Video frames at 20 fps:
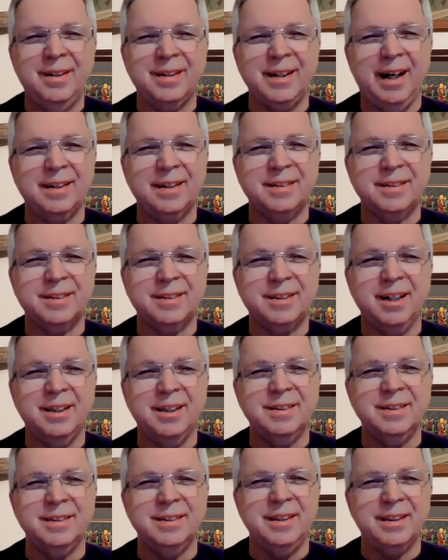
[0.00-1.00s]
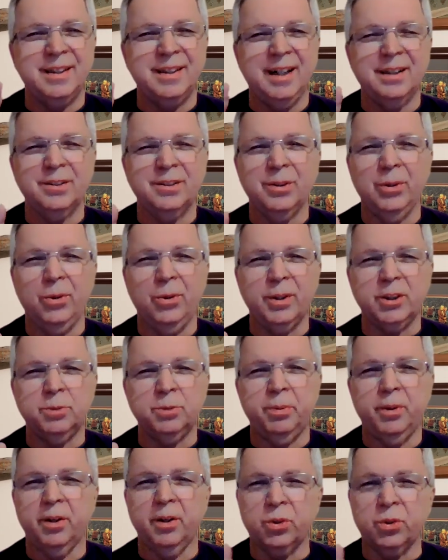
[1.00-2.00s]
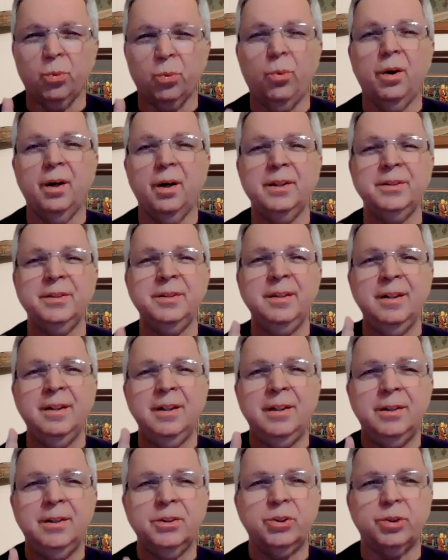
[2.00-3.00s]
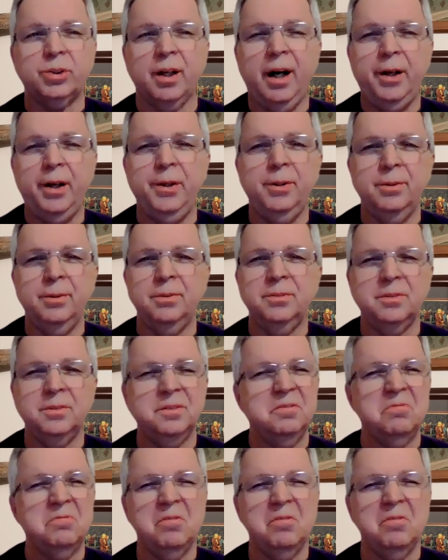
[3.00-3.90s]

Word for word: God the Son, and God the Holy Spirit, the one triune,